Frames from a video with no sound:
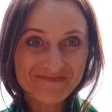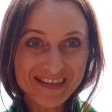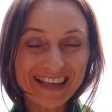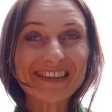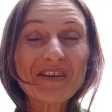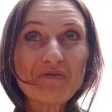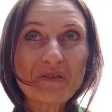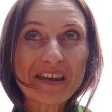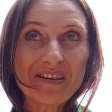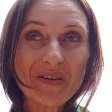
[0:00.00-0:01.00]
And
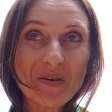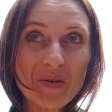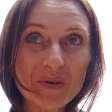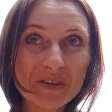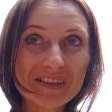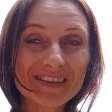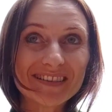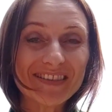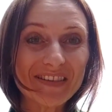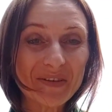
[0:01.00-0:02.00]
we all
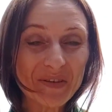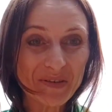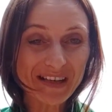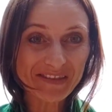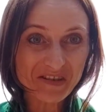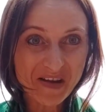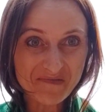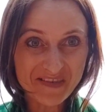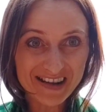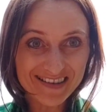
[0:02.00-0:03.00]
know and
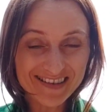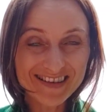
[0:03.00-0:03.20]
remember